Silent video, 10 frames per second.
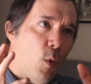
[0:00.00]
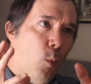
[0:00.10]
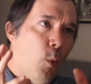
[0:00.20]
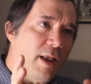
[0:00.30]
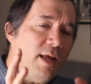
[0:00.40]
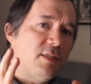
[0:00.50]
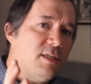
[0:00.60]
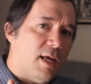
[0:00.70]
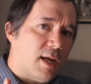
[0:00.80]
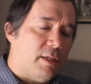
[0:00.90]
what
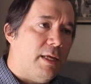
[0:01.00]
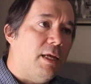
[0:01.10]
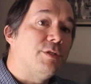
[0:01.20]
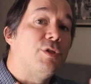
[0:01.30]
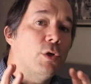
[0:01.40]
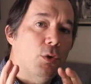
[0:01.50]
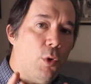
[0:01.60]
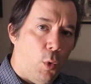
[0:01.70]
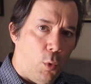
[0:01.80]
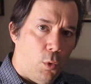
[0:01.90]
exactly is the
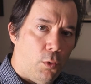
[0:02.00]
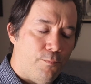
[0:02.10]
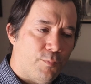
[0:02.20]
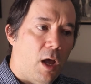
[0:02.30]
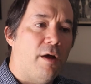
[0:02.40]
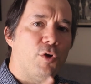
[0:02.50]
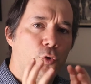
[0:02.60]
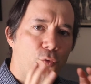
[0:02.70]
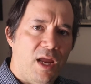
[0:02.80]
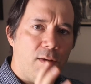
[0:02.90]
goal of a
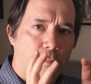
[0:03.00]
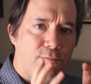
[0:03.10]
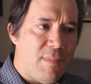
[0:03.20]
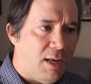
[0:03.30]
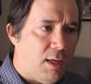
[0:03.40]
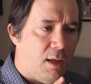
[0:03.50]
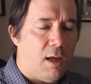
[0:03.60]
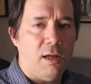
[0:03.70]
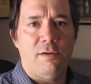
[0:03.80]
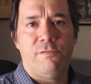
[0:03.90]
great many
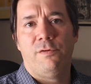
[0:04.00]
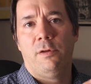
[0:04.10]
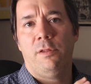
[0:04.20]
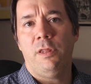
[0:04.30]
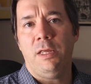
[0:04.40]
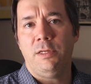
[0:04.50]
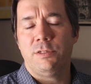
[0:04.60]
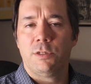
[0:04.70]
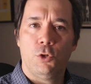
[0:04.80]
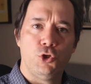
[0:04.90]
of
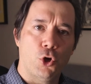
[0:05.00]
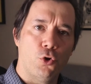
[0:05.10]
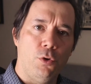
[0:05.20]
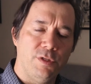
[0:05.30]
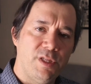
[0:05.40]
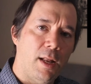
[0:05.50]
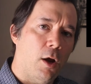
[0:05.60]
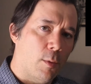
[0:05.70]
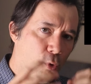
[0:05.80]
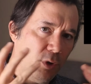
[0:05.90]
these journals that
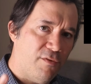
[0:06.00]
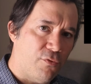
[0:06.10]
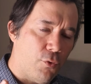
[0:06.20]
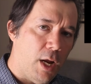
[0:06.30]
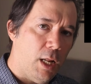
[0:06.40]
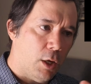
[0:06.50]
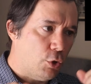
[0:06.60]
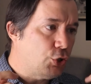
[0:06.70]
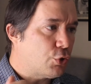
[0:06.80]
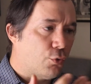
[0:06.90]
are
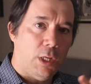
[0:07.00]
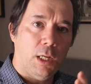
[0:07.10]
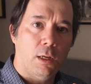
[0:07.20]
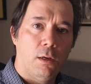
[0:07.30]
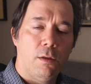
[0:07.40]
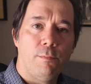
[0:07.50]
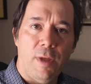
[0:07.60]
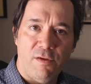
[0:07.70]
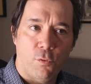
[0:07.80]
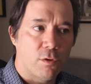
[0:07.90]
proliferating during
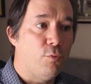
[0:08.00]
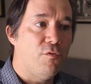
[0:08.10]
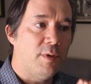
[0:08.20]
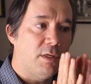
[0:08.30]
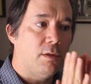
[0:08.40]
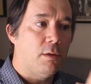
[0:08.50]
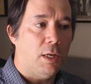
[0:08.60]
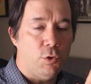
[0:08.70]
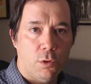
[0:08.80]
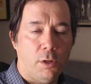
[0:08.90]
May 4th movement
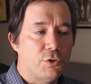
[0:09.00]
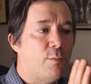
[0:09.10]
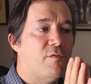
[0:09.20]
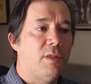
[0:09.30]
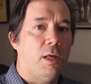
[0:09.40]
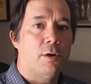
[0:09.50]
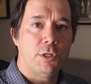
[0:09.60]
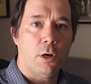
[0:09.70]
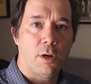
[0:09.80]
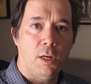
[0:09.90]
and new culture movement that are
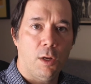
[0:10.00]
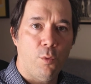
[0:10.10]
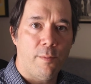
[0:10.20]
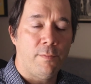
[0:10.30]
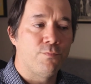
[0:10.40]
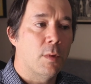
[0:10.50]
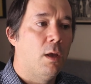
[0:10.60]
targeting women?